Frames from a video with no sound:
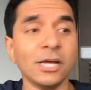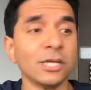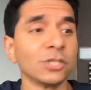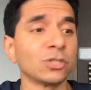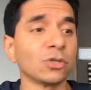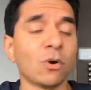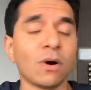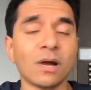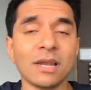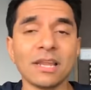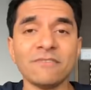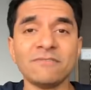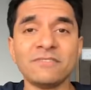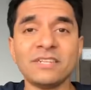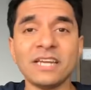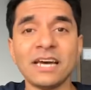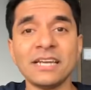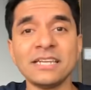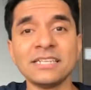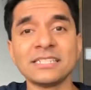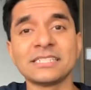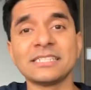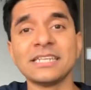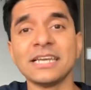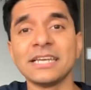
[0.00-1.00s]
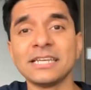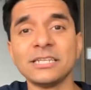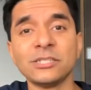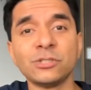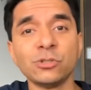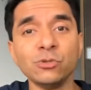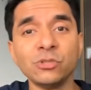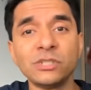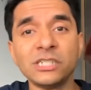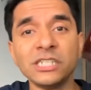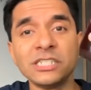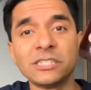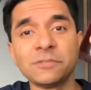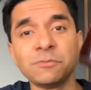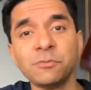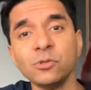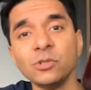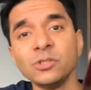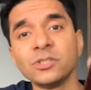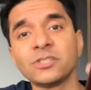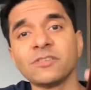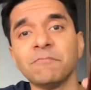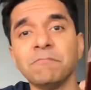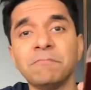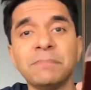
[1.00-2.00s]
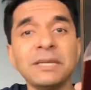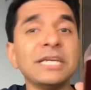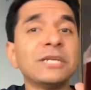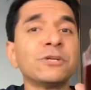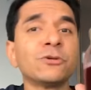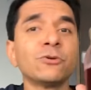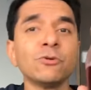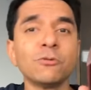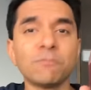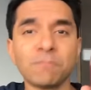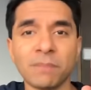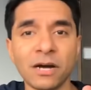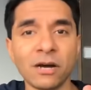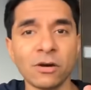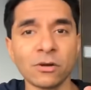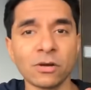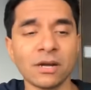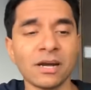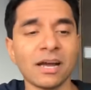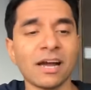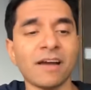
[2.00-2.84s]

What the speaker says: So all I've done is taken 2 teaspoons of beetroot powder.